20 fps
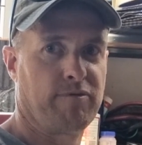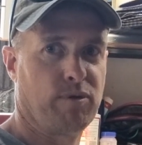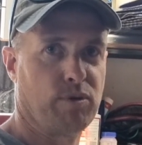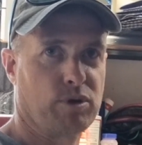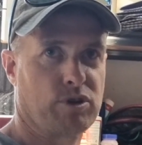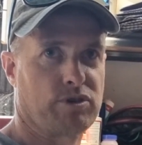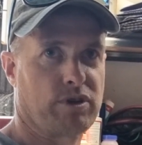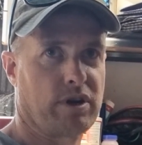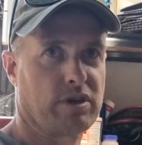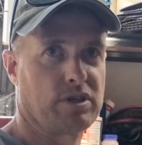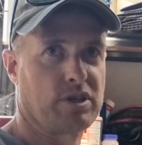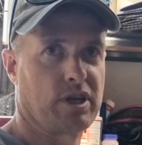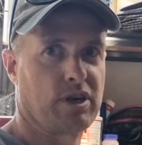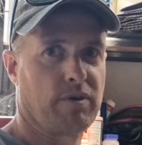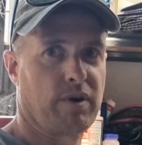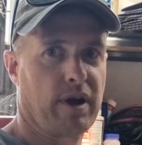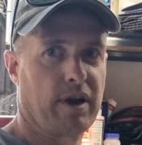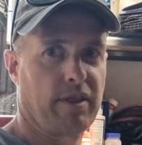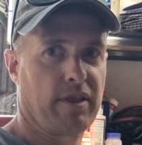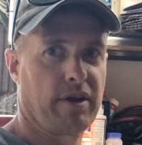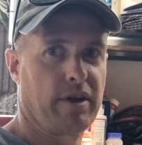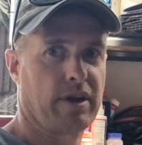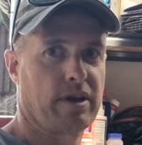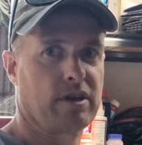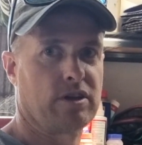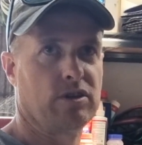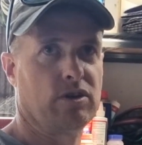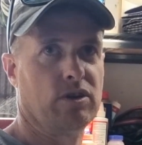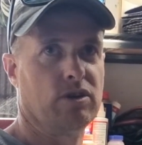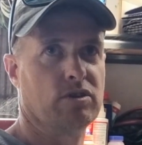4-stroke generator, that I
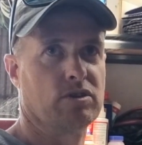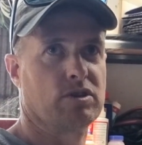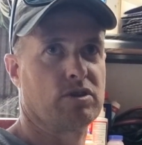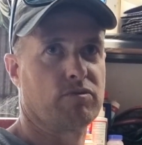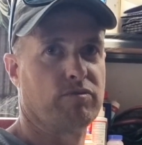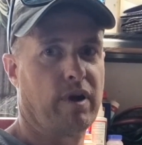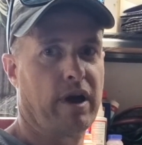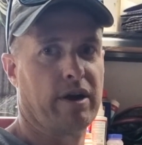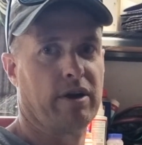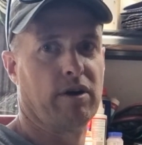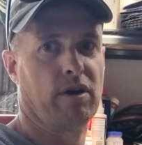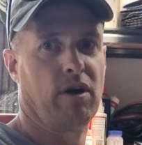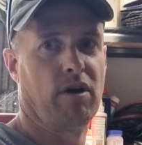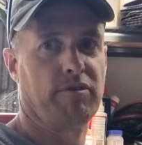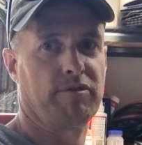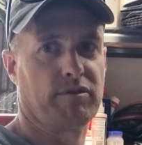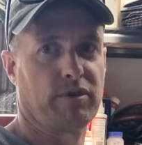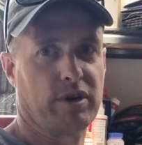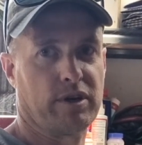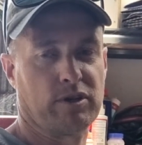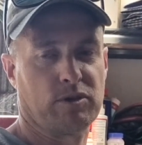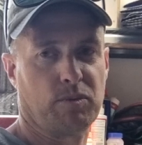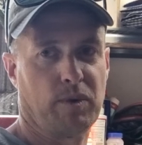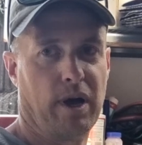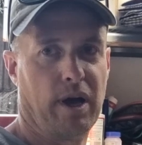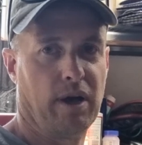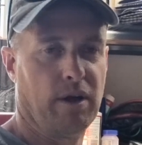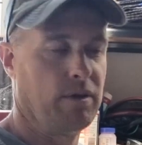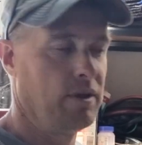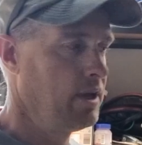can use to run it off-grid as
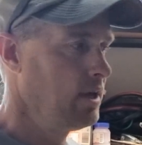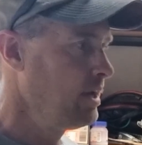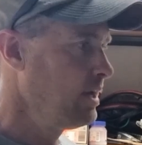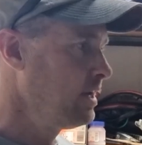well,